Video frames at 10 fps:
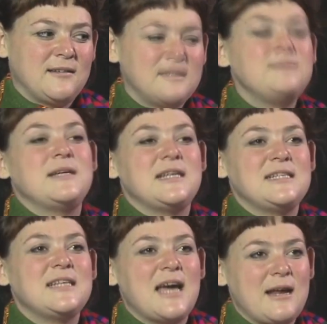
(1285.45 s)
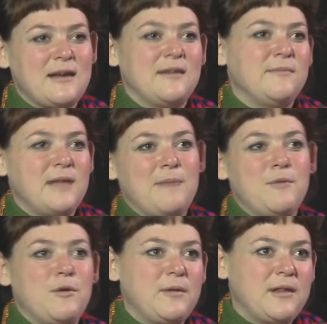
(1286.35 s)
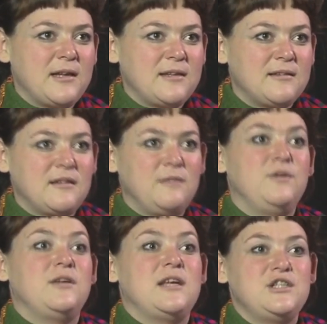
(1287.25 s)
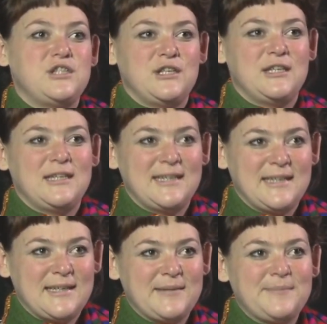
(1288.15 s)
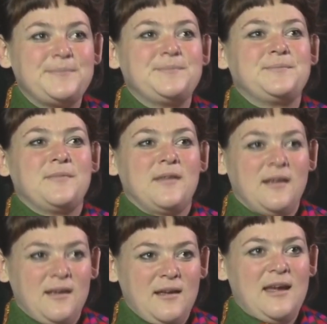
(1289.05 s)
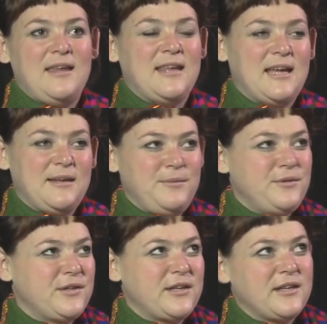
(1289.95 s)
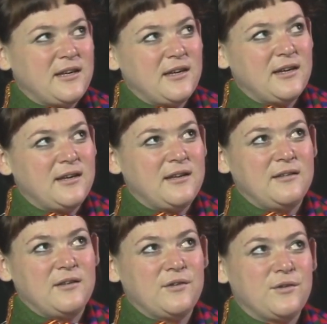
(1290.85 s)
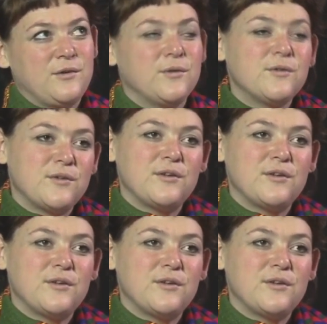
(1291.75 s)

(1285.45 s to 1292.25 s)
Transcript: speaking to that moment, that it's communication, and that music is often